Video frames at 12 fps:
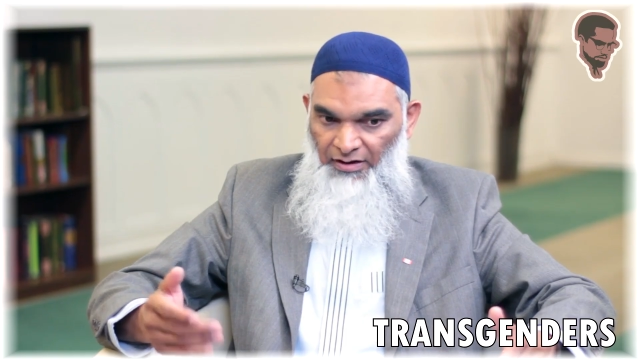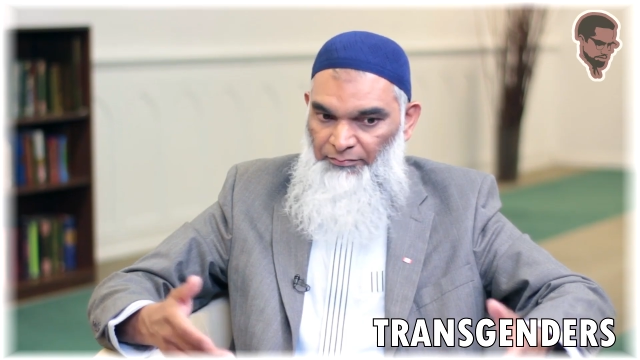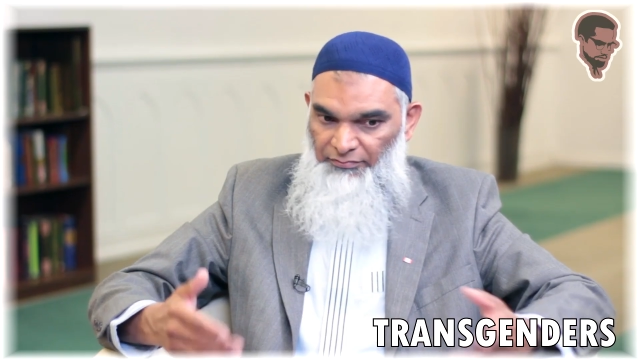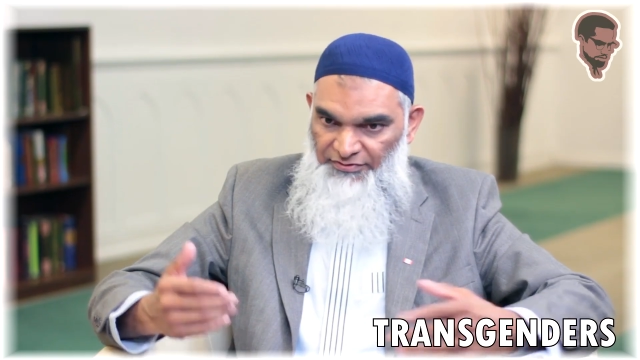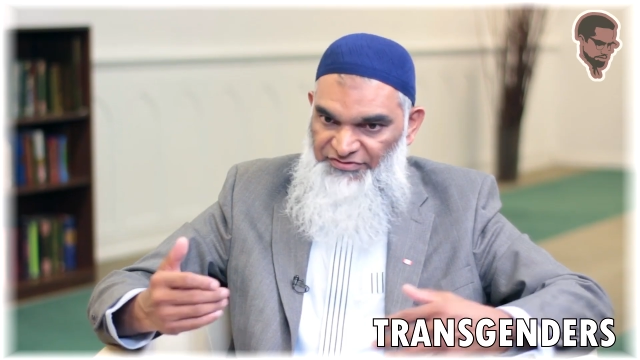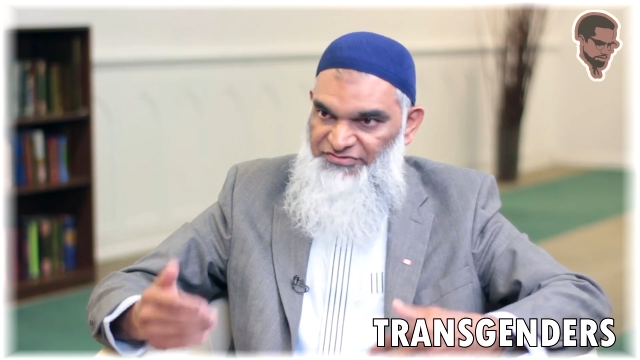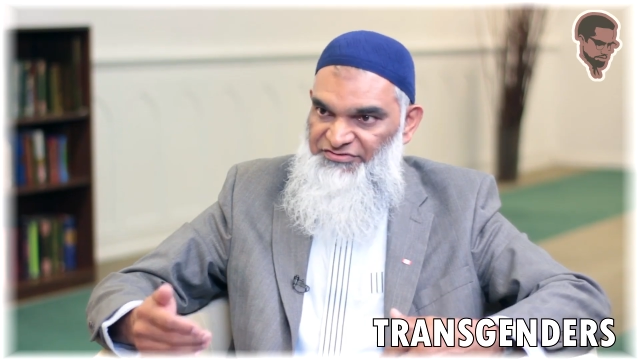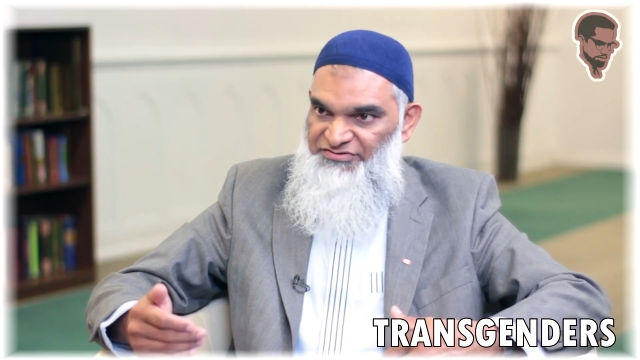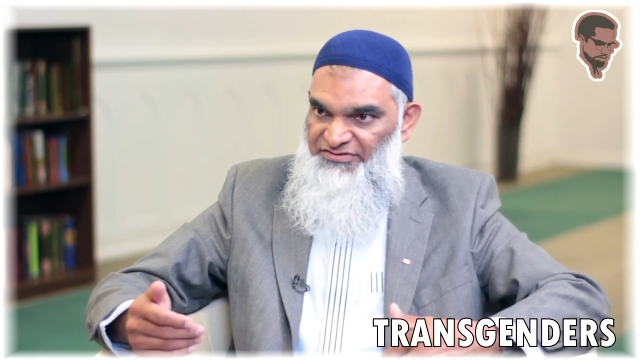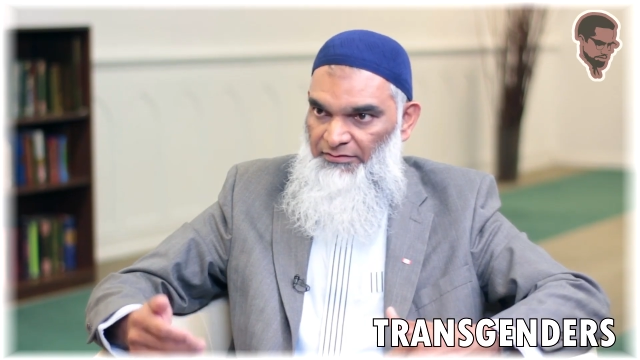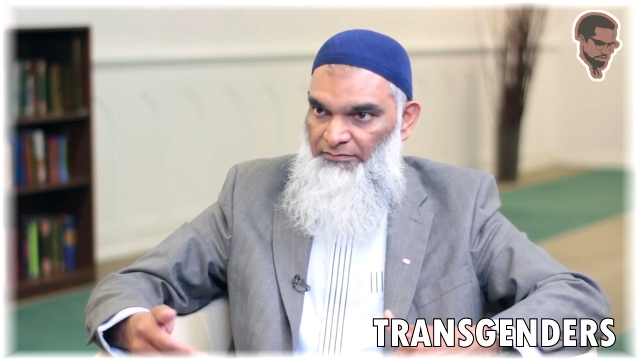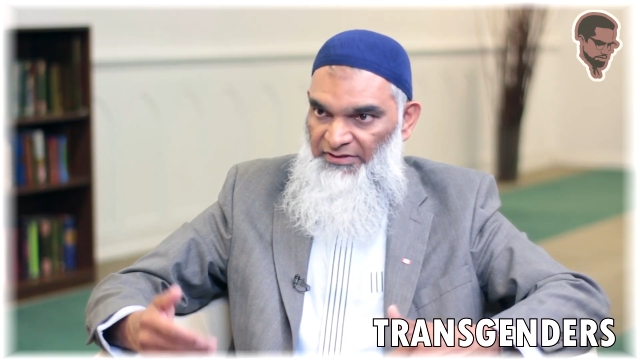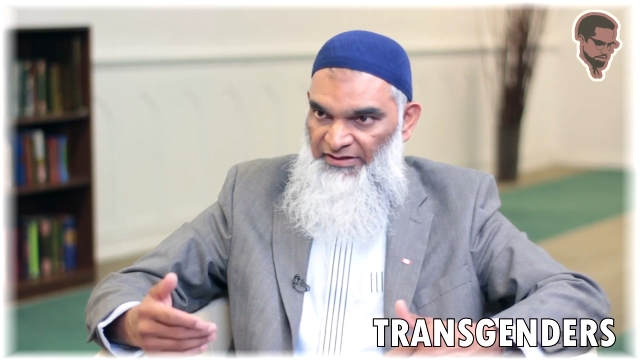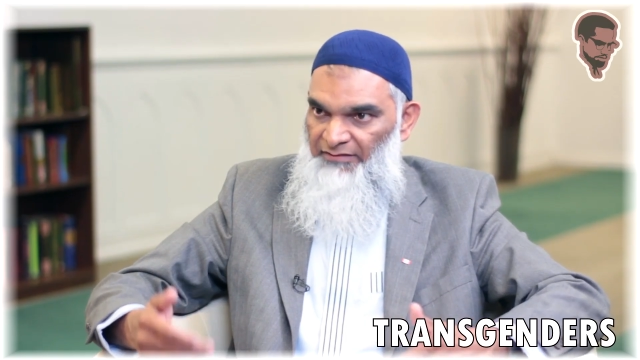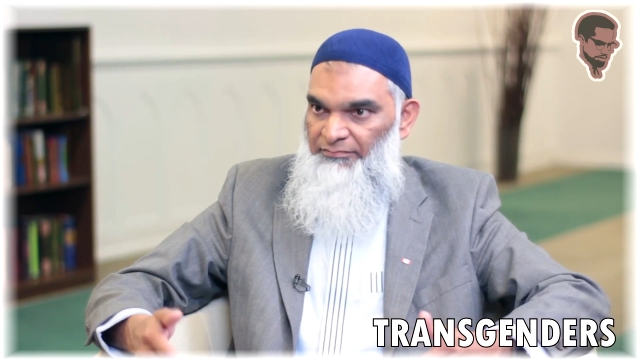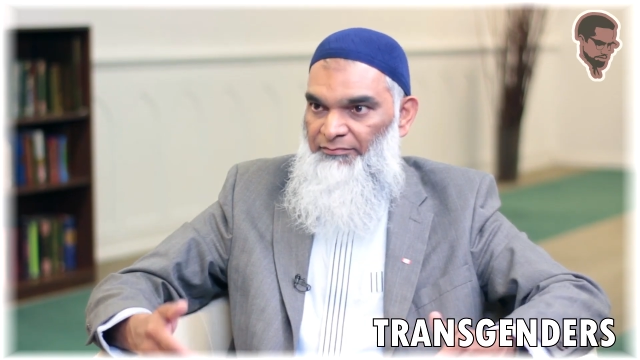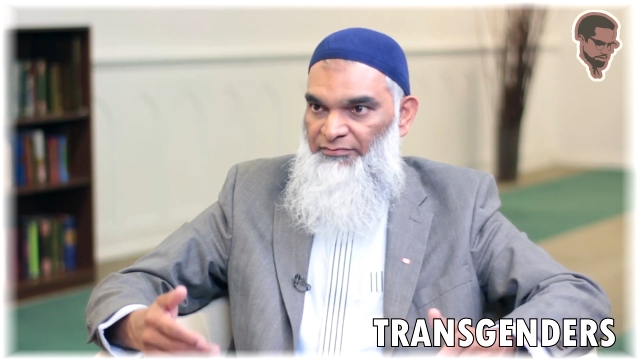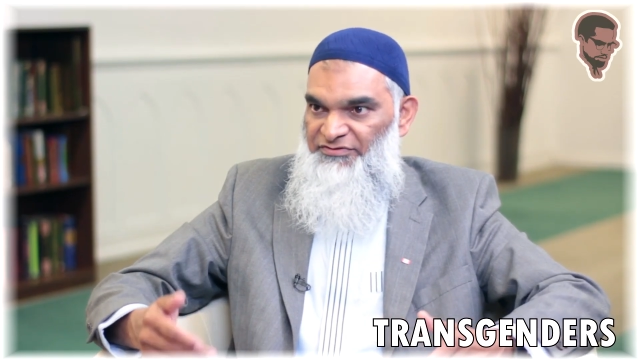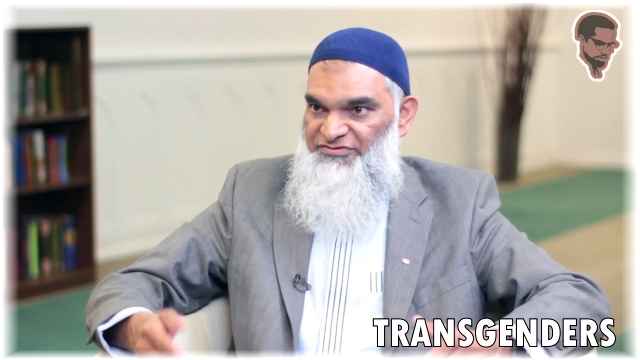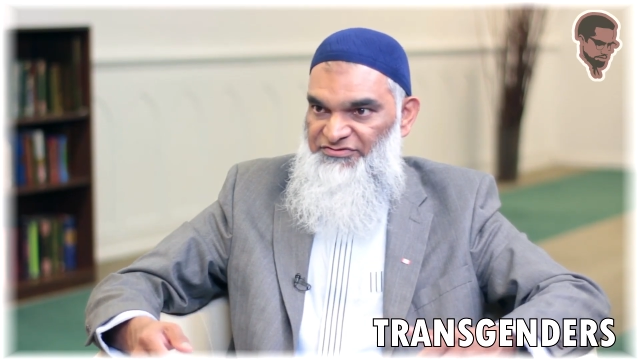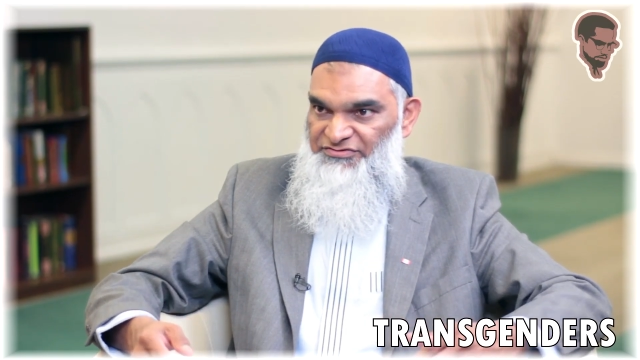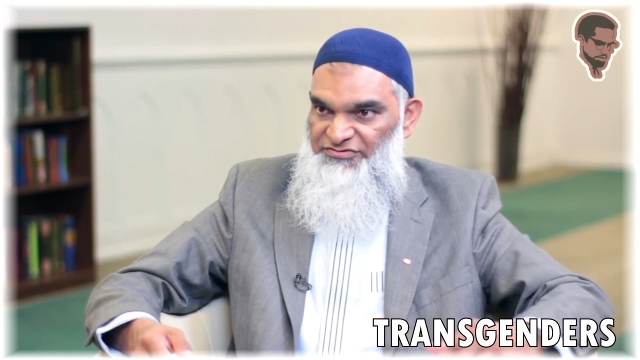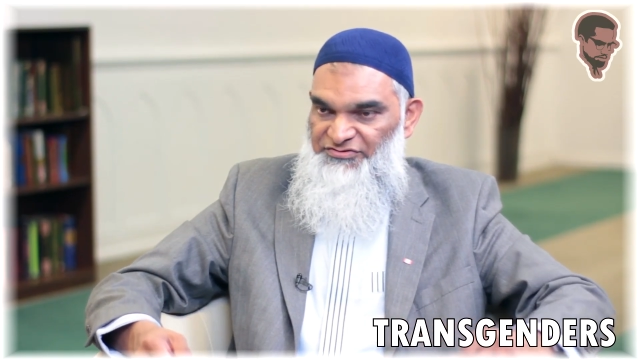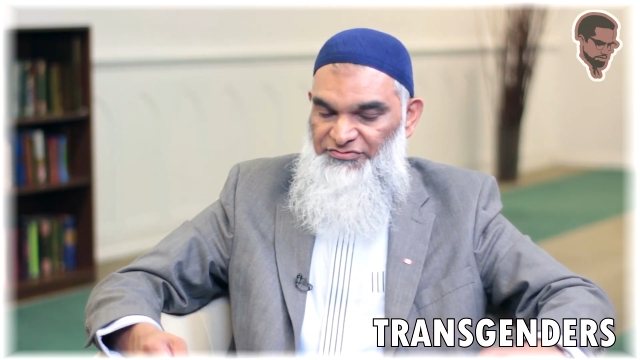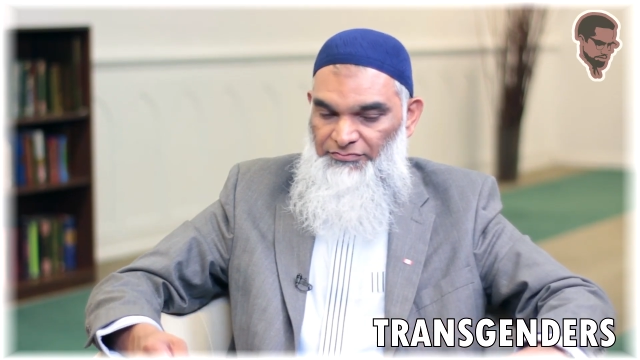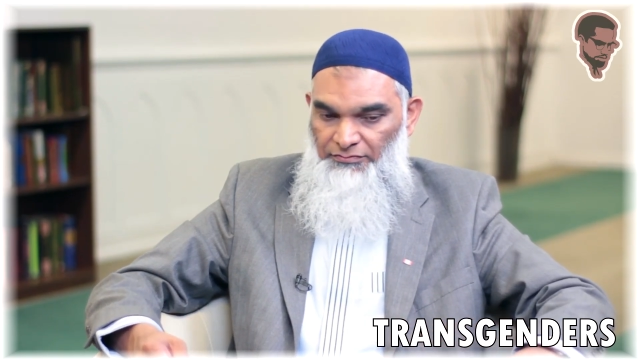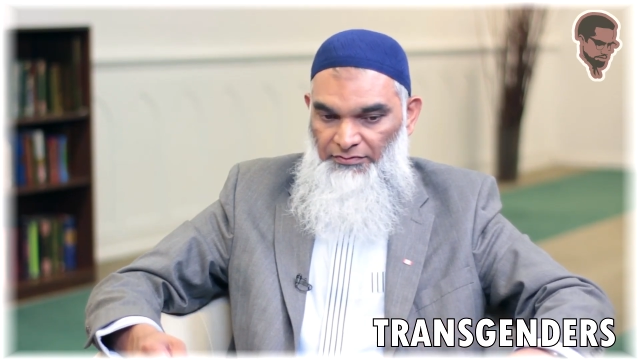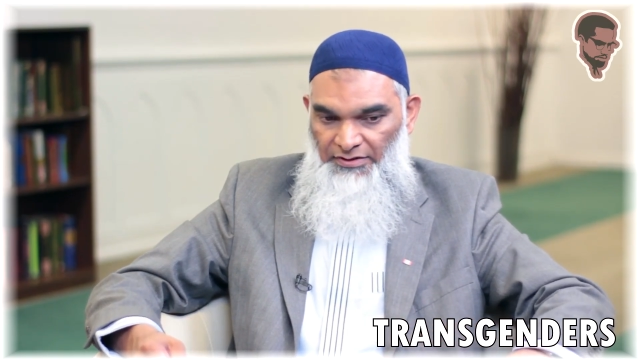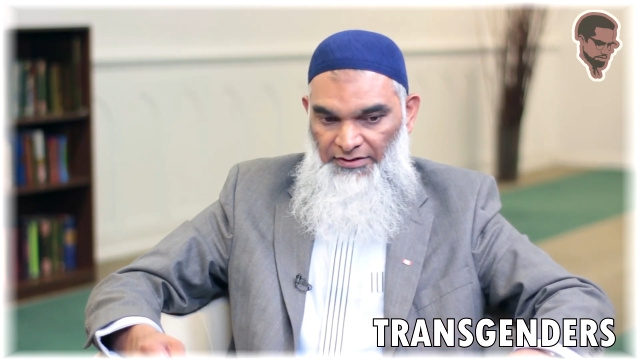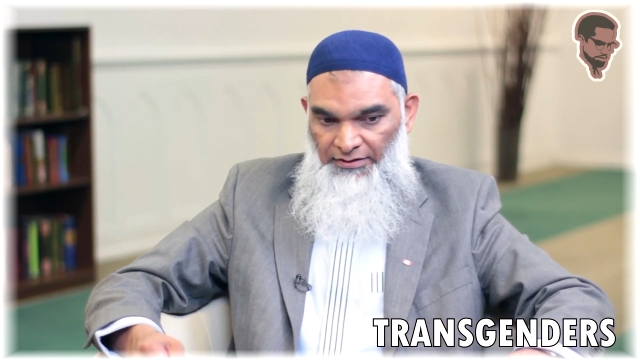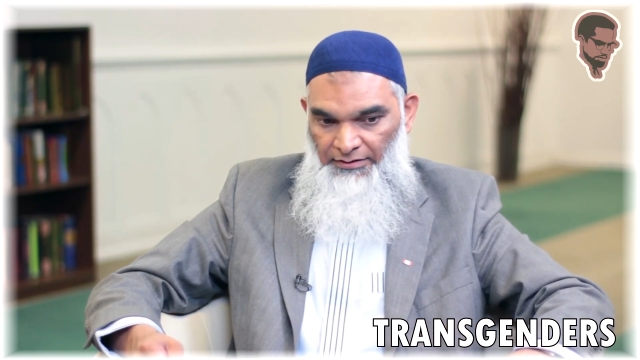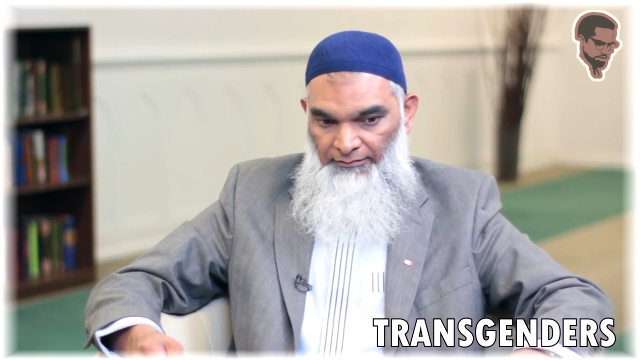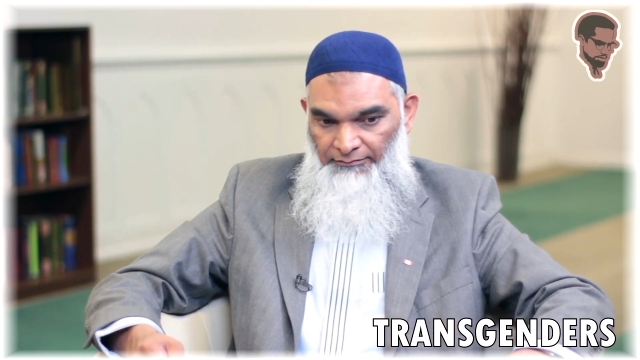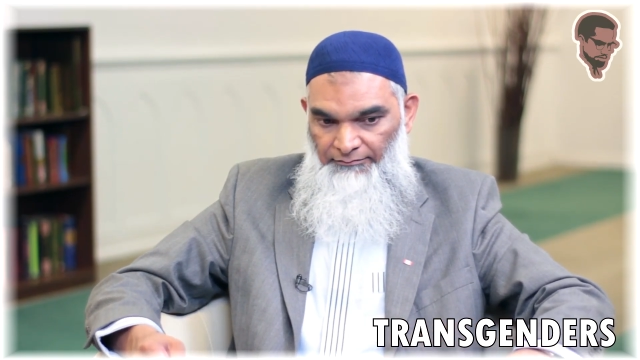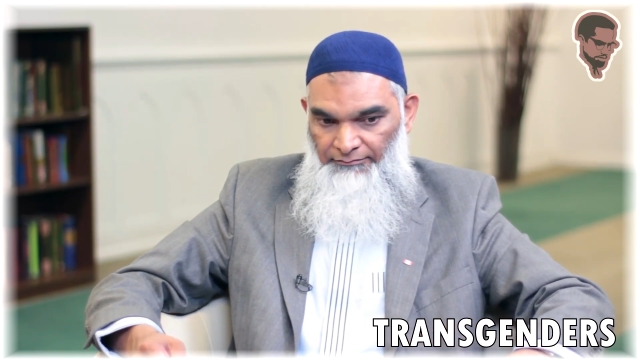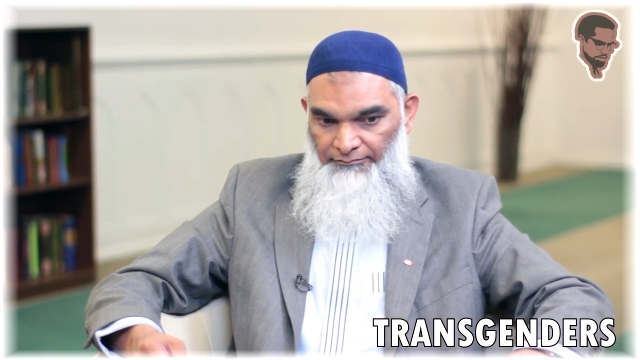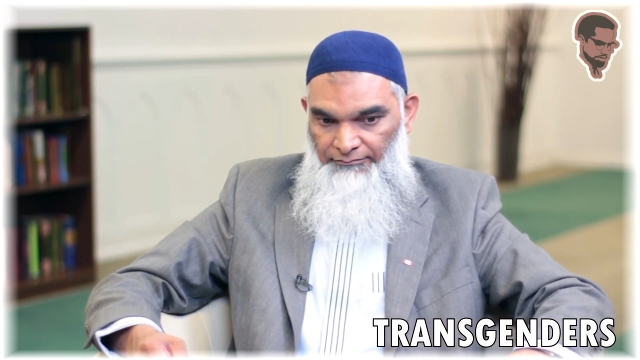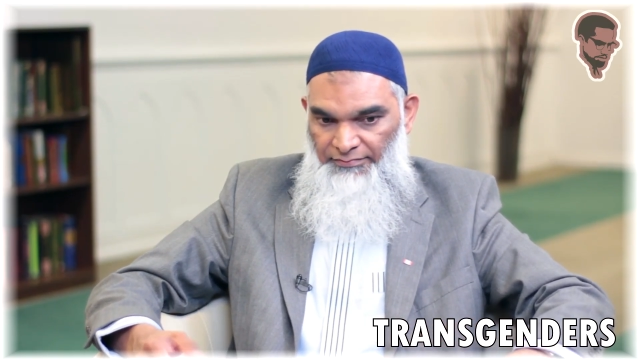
operations that will help a person to um,